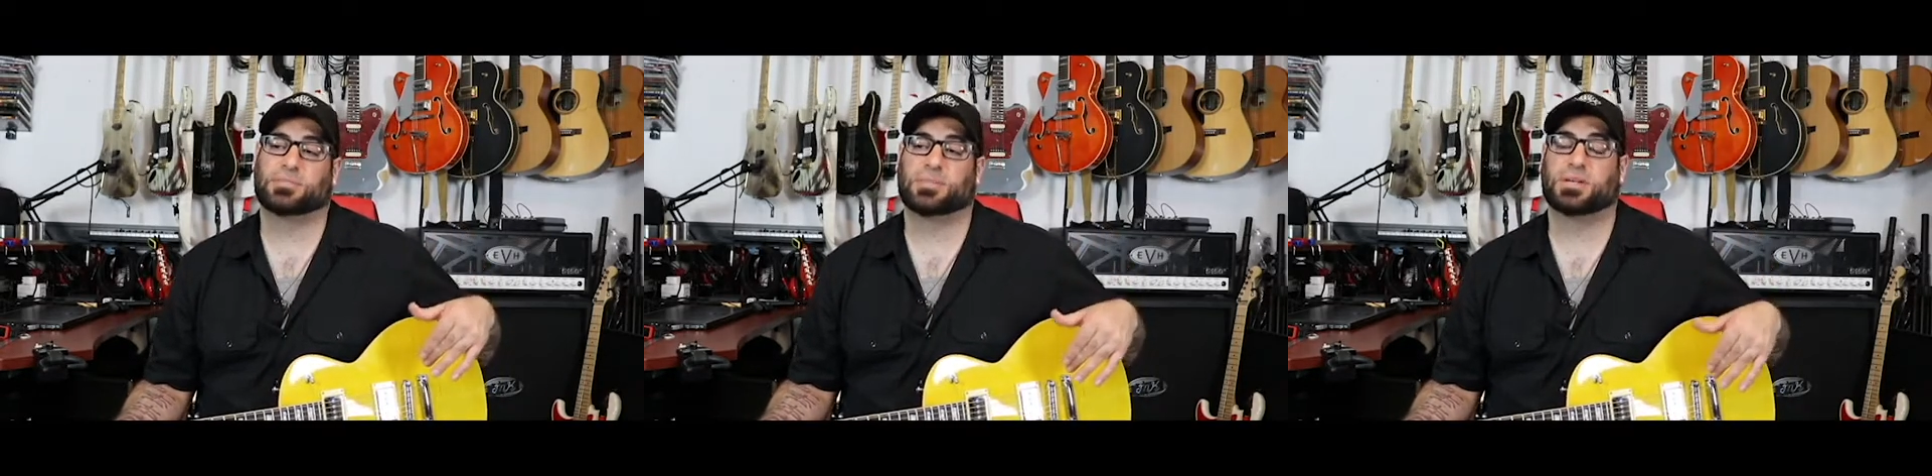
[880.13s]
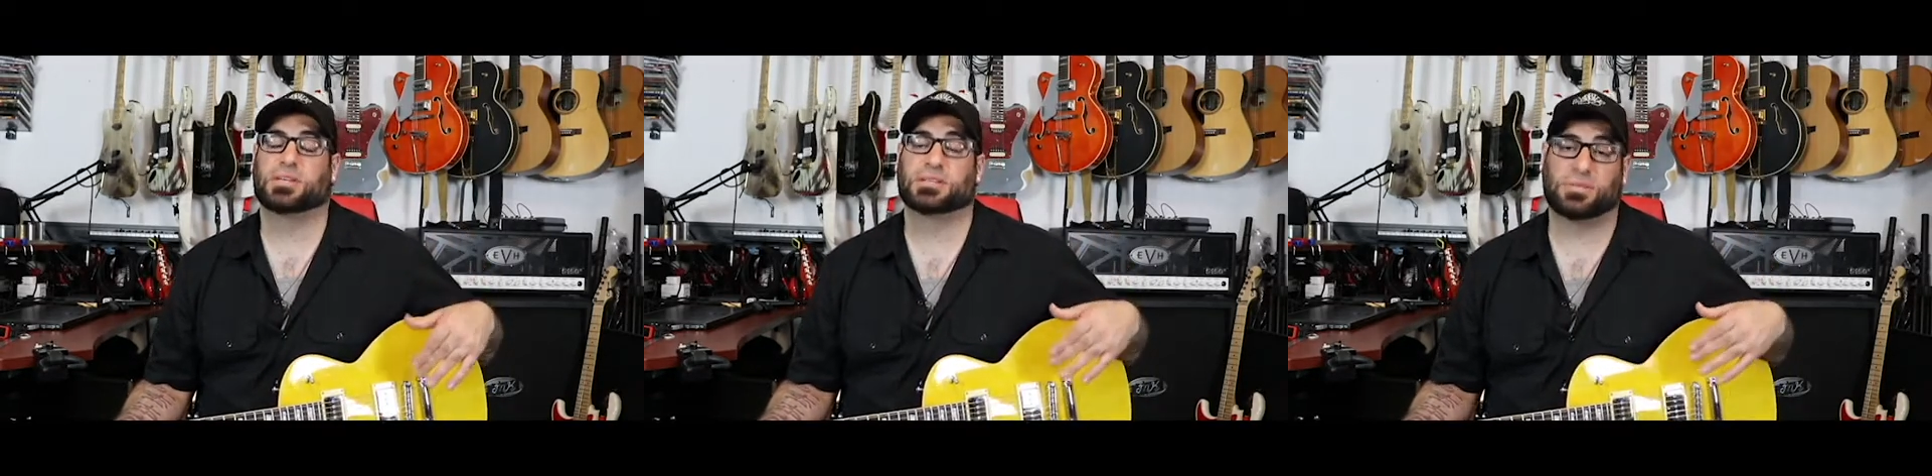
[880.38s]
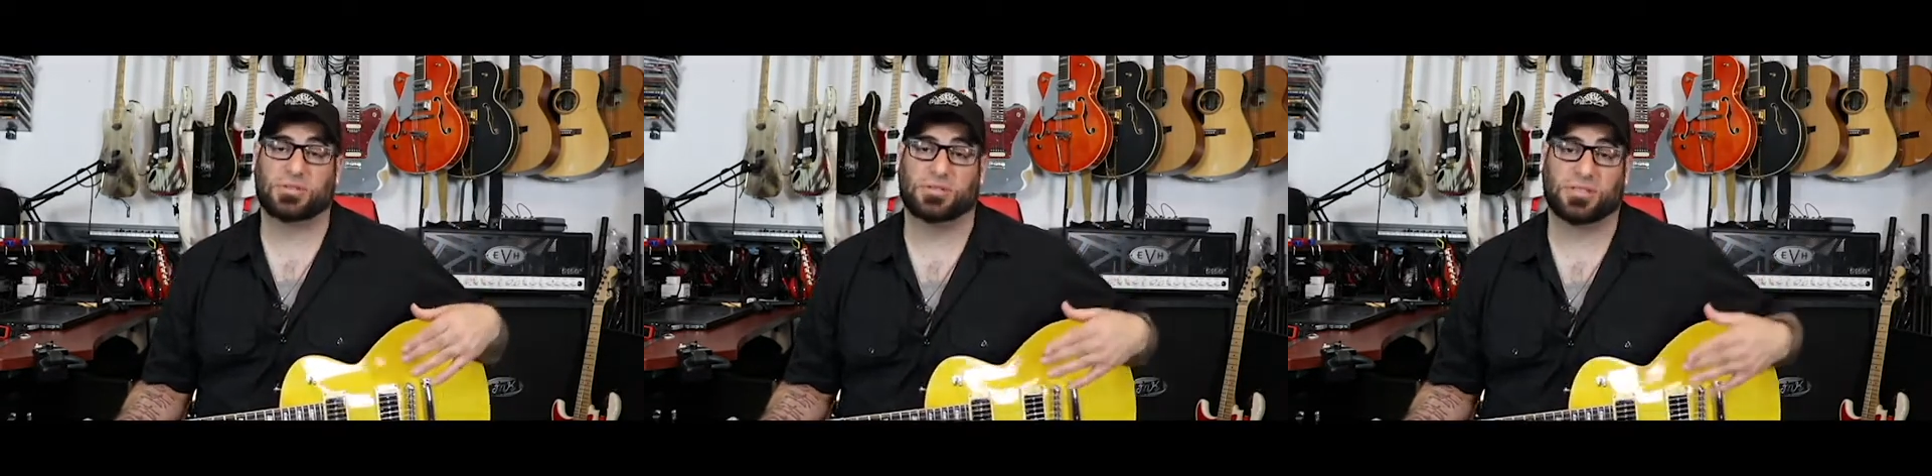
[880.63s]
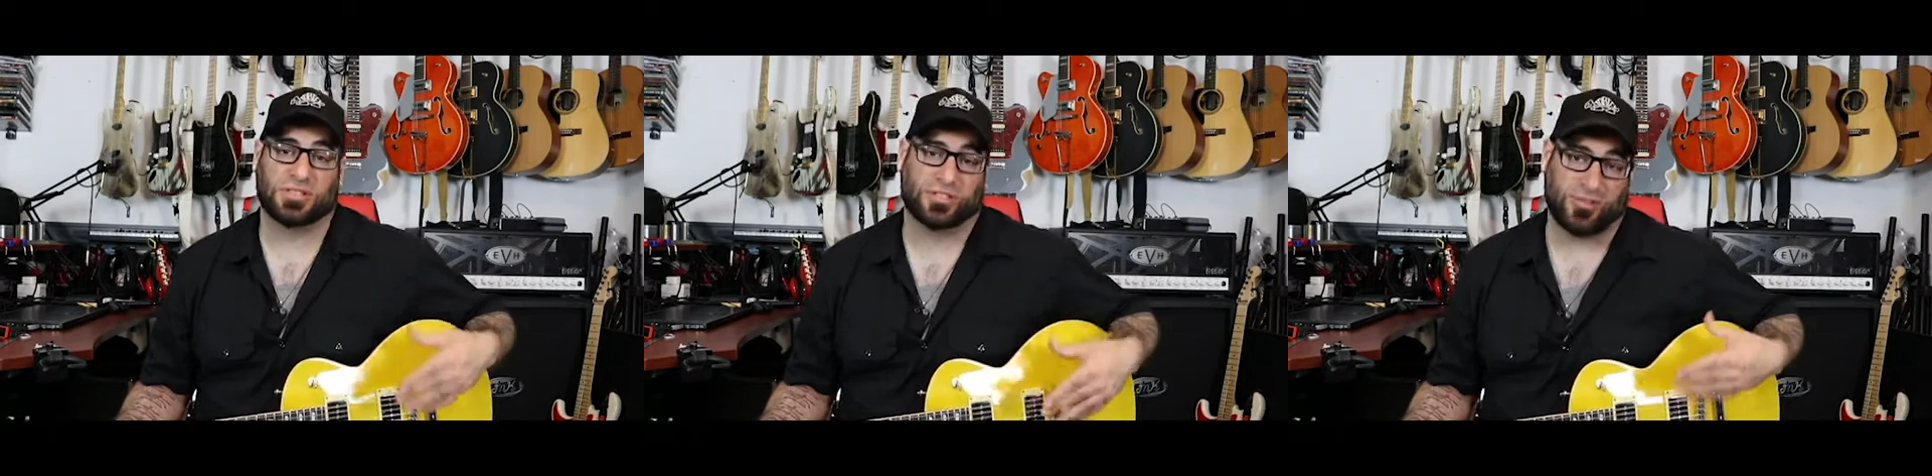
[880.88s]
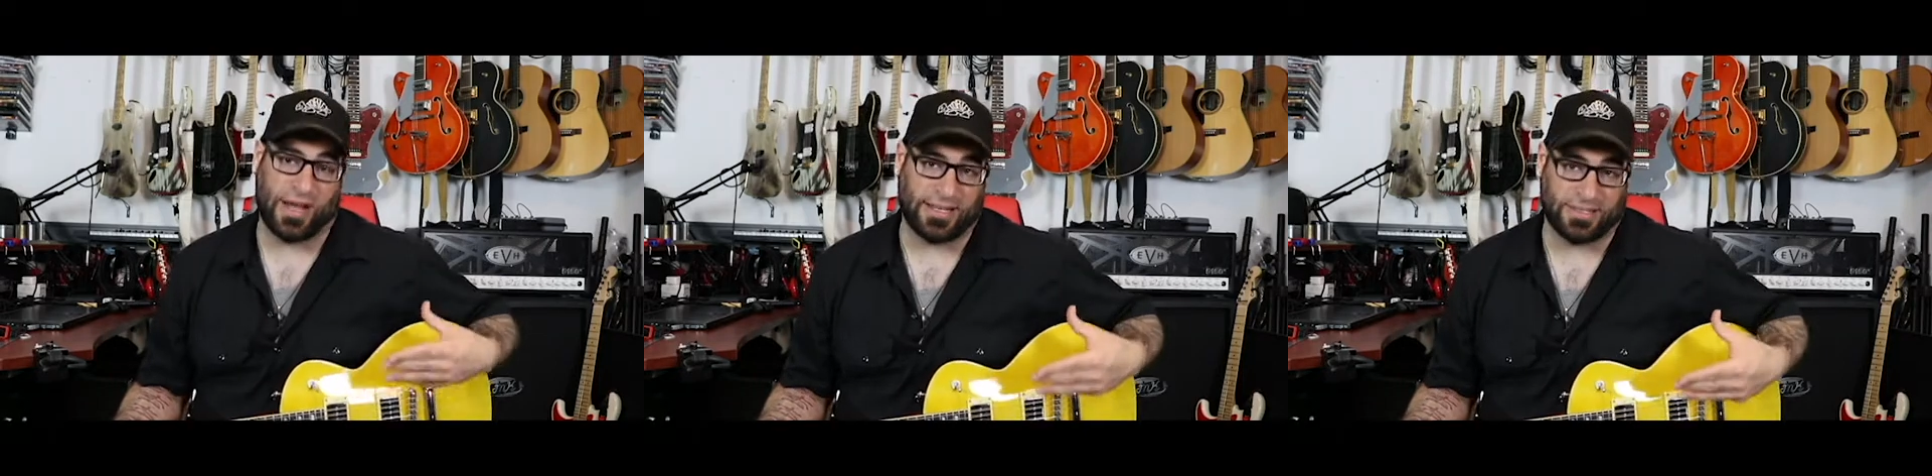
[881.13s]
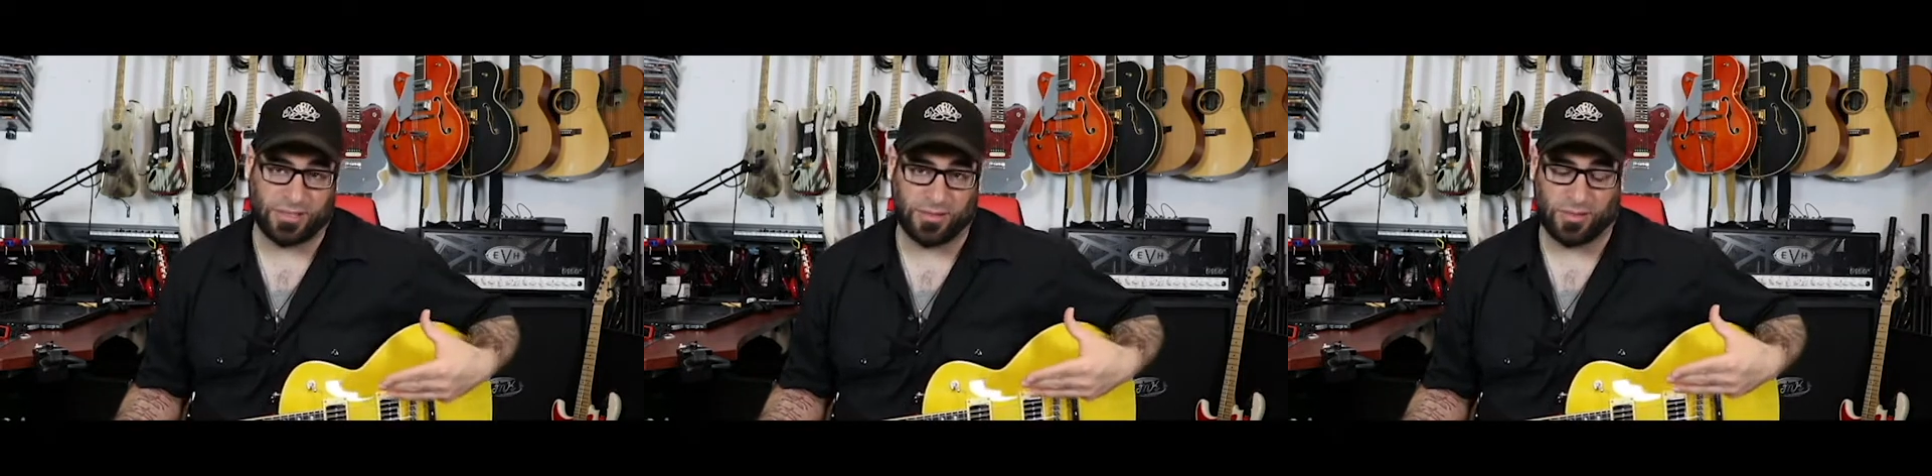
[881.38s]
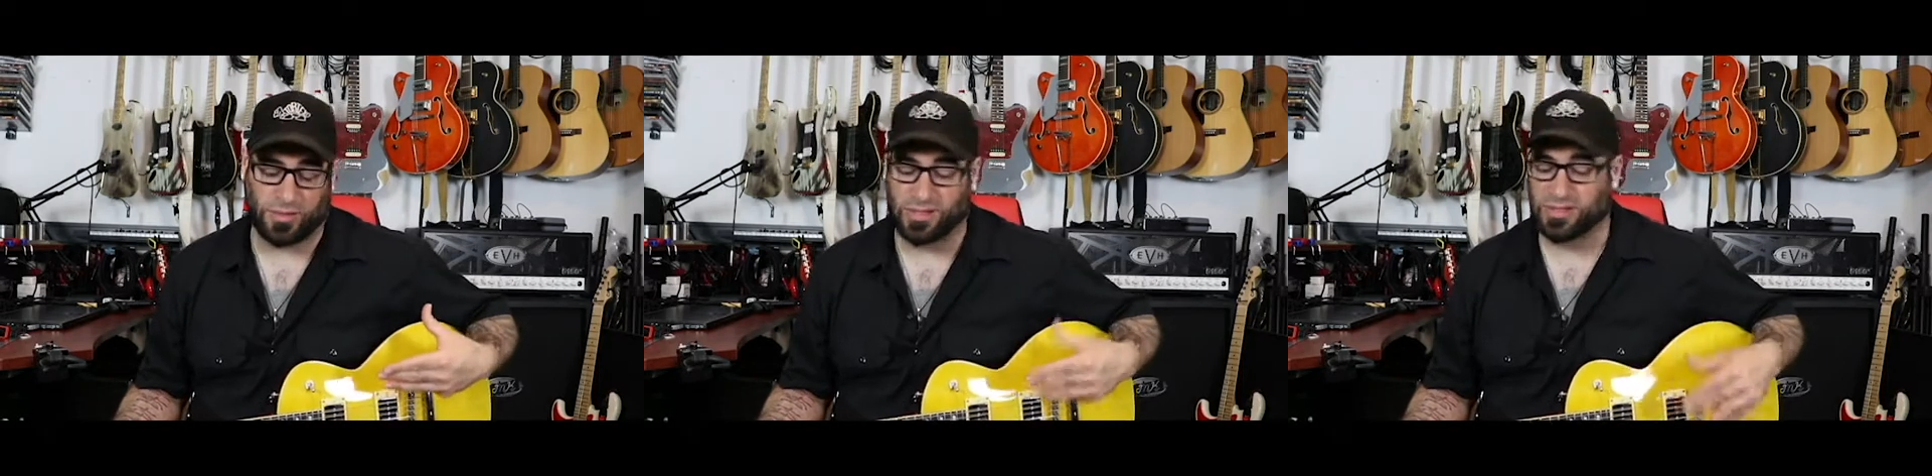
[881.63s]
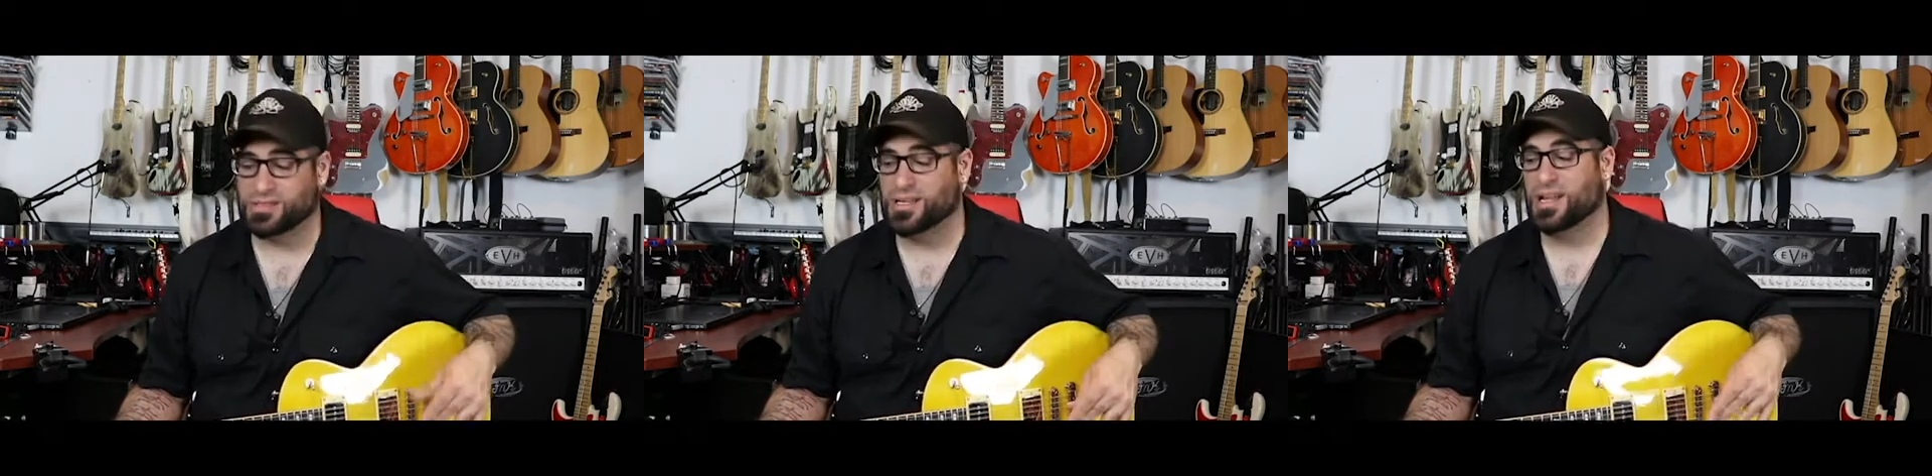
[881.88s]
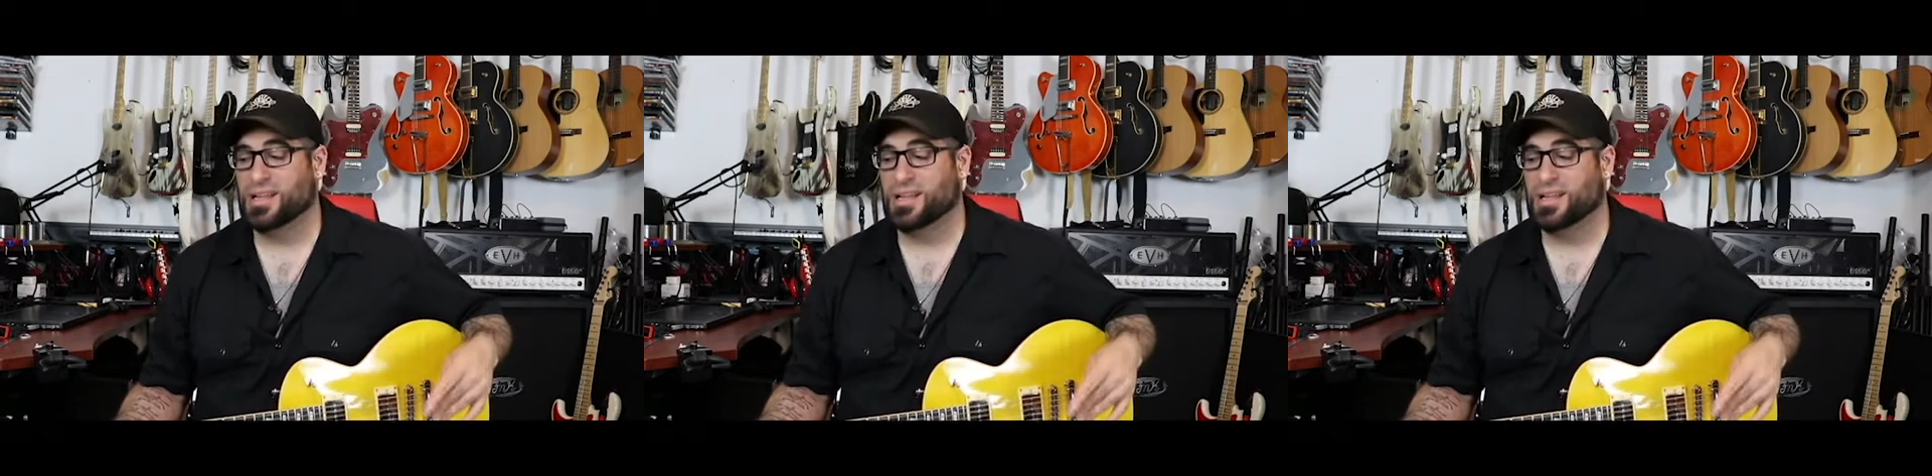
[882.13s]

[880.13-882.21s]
because I'm used to Strat single coils,